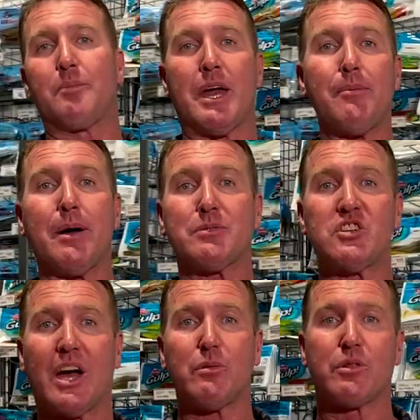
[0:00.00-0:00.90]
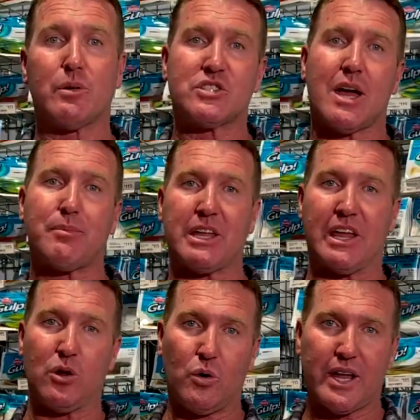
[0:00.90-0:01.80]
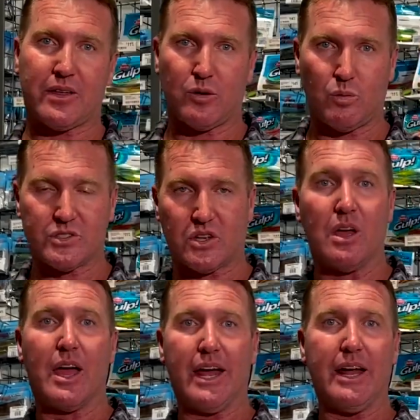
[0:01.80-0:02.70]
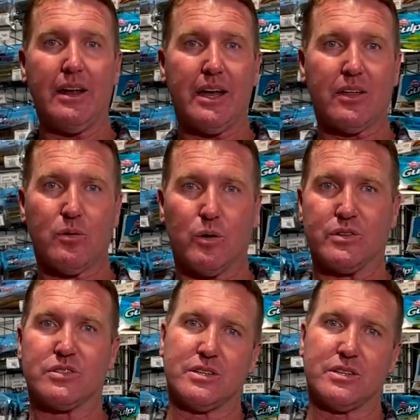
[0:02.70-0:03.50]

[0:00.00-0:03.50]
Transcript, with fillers: Keep up to date with what's happening in your neck of the woods and our neck of the woods.